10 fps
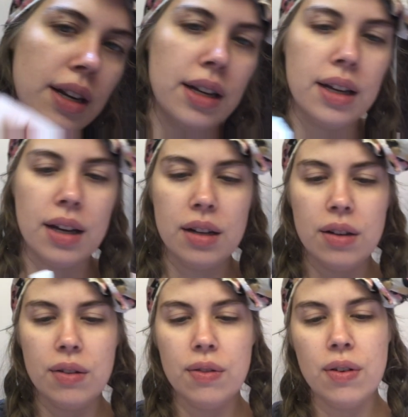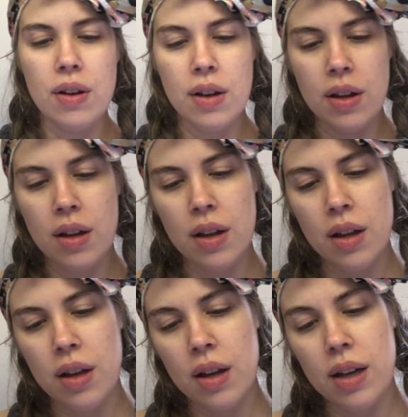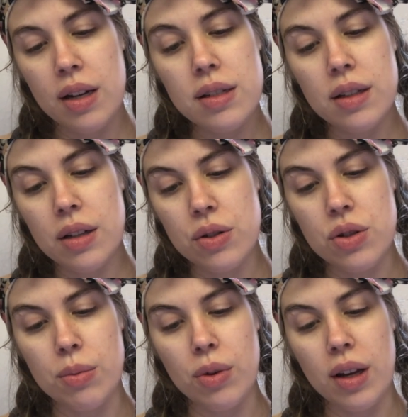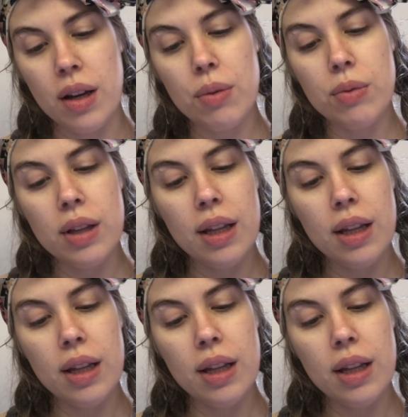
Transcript: any kind of, it is a little shimmery. It